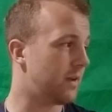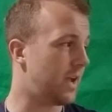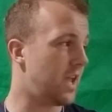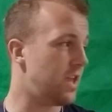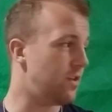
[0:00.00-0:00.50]

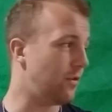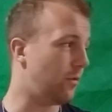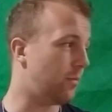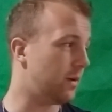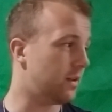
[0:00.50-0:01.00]
I hate you,
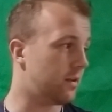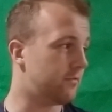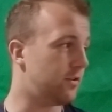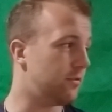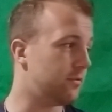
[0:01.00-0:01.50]
but I
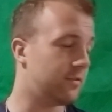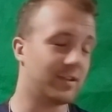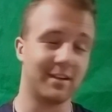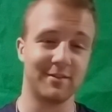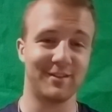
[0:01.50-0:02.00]
love you,
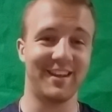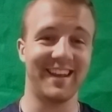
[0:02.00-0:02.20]
you know.